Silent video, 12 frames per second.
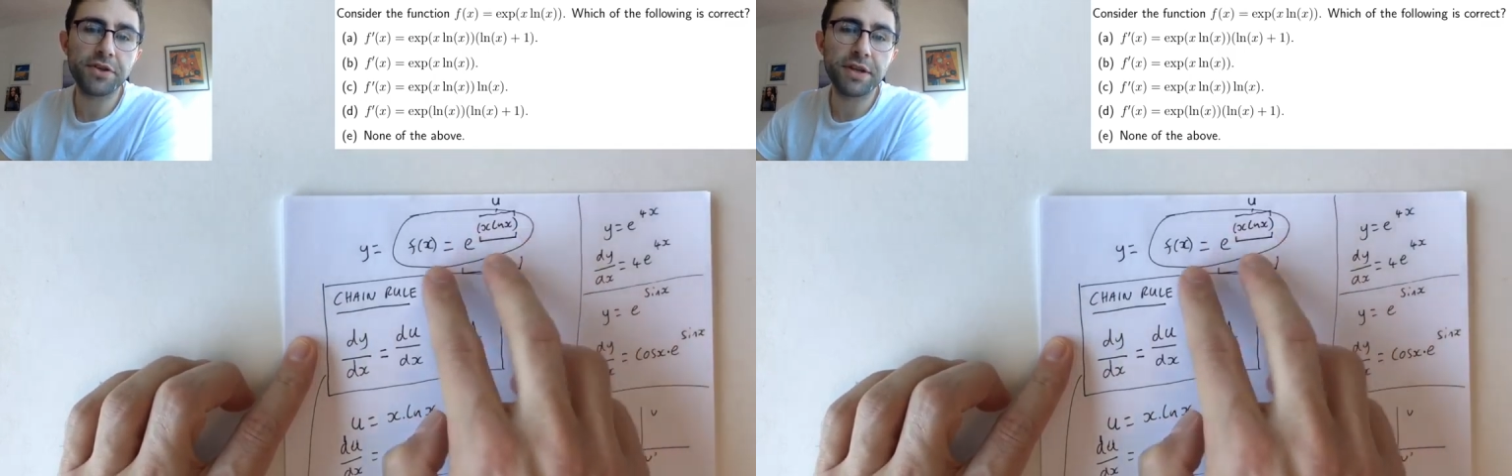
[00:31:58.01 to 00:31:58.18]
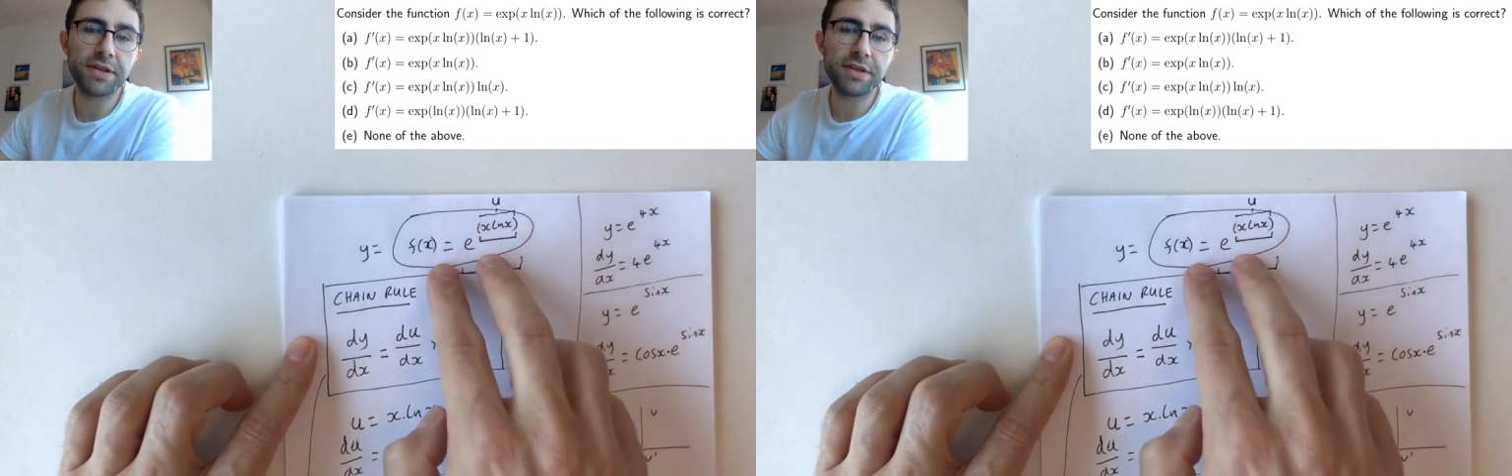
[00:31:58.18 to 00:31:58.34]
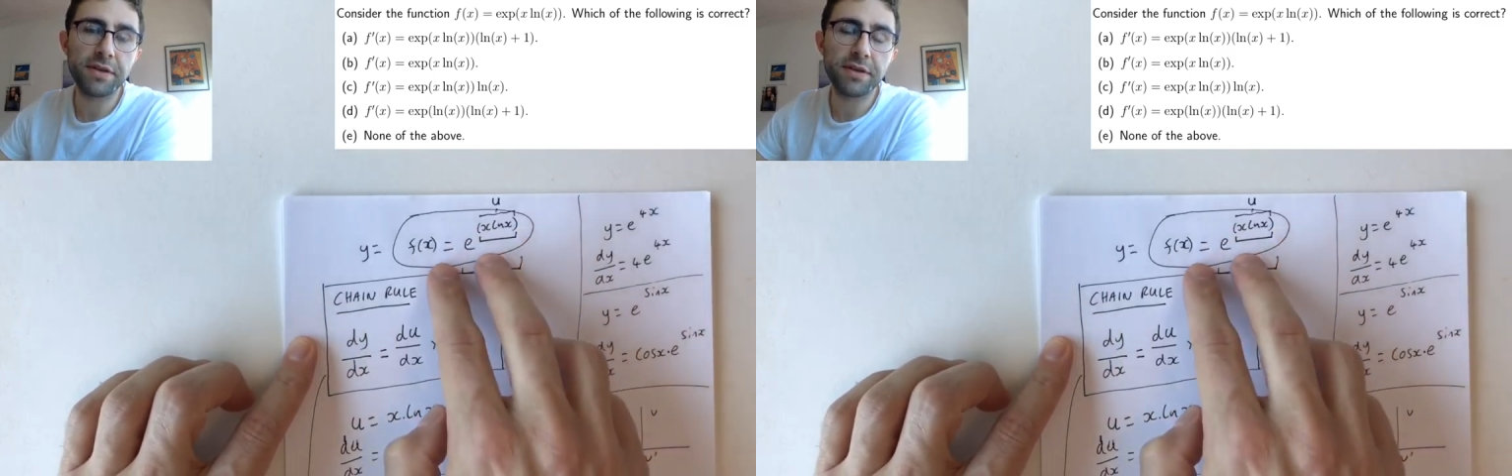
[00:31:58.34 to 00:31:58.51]

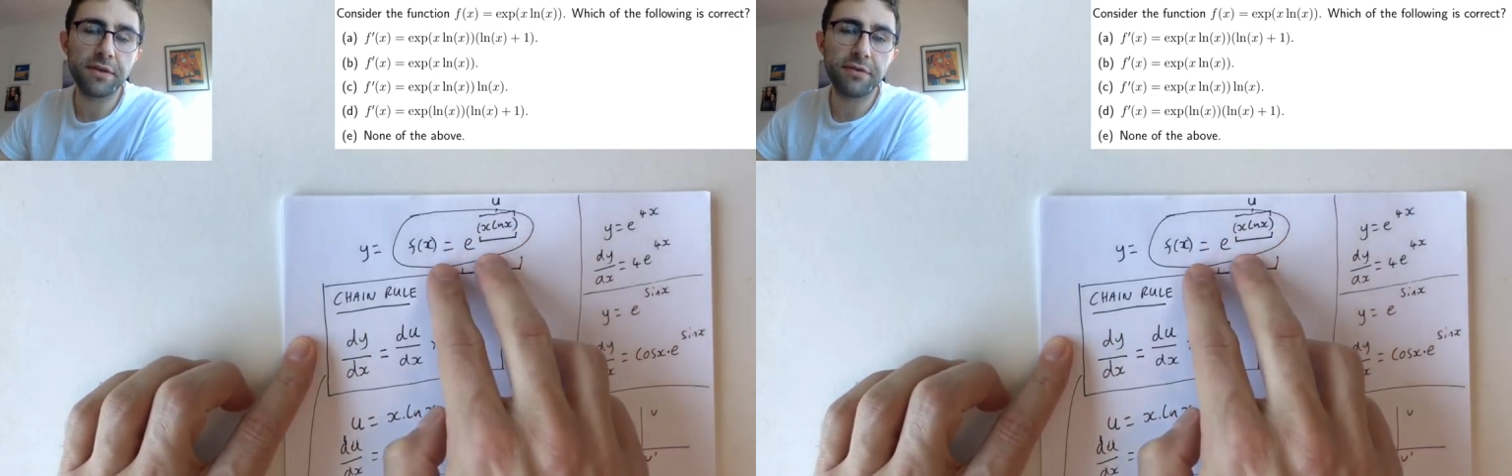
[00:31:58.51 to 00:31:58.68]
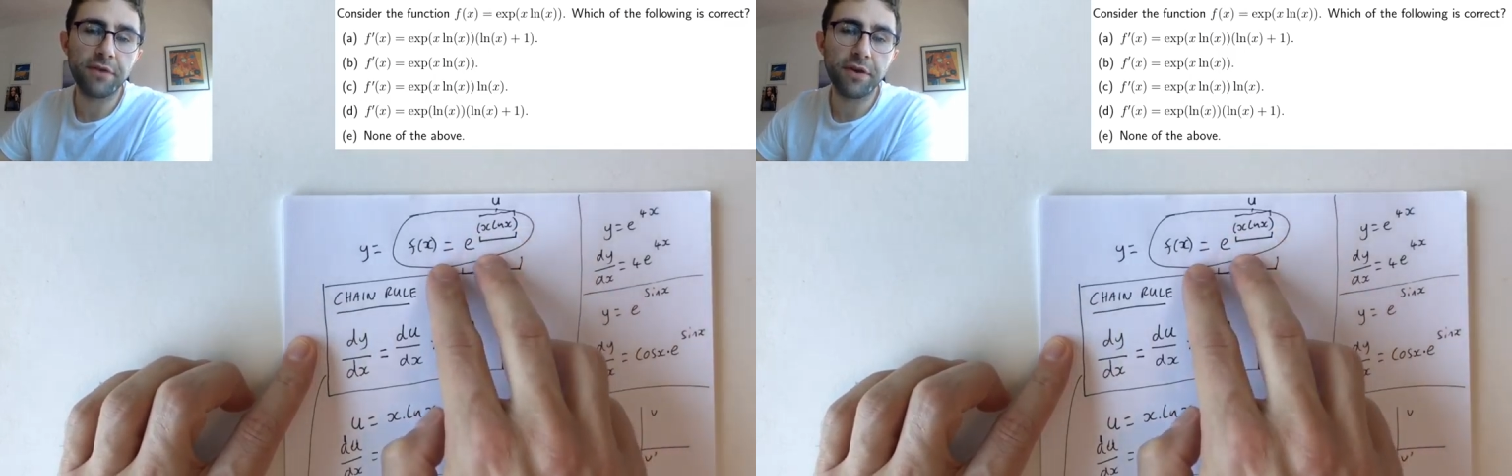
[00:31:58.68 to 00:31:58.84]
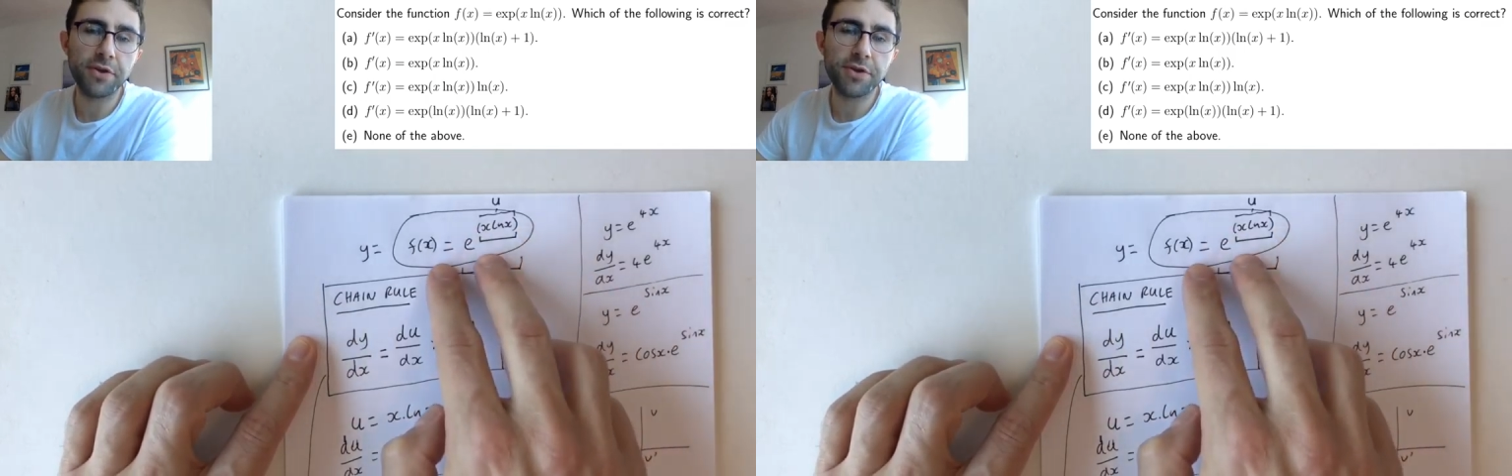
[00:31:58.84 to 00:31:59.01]
inside another
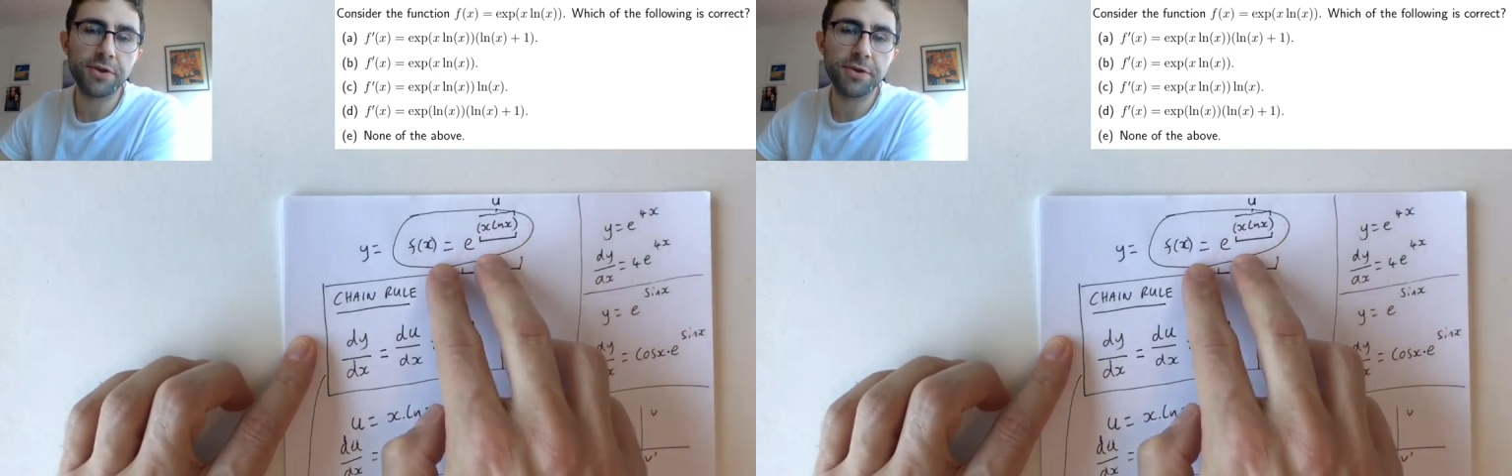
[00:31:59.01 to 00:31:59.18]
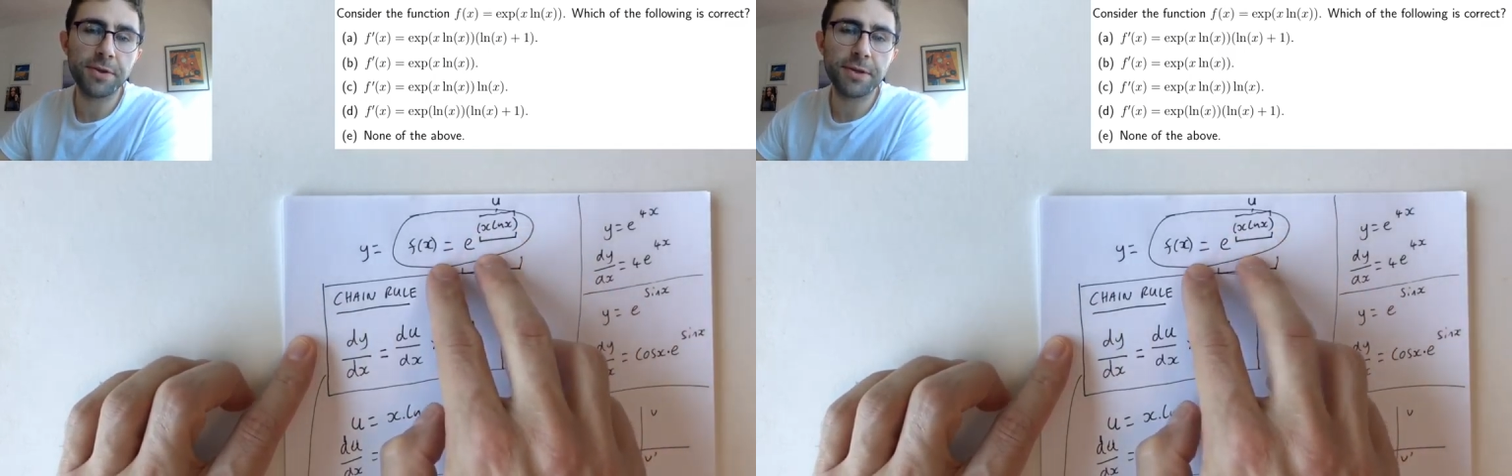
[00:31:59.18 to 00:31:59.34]
function.